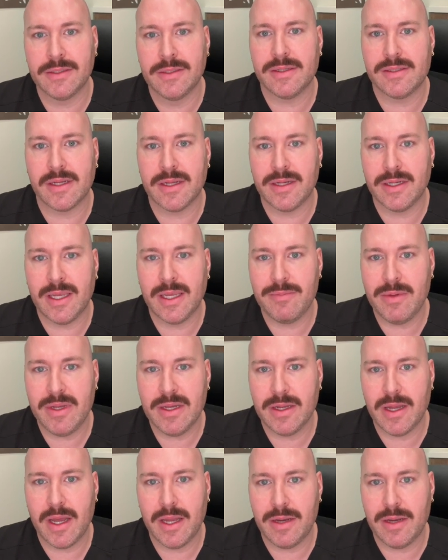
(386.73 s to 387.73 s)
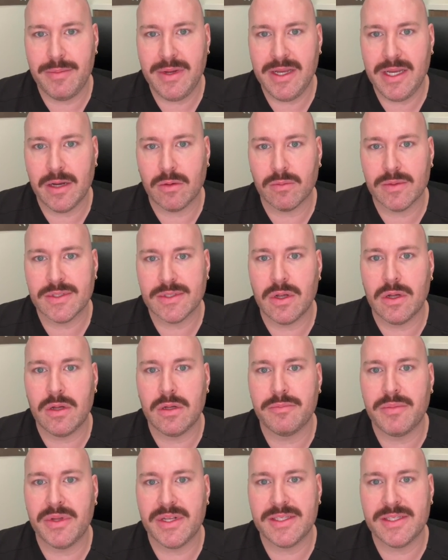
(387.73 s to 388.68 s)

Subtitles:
is going to give me an immediate result,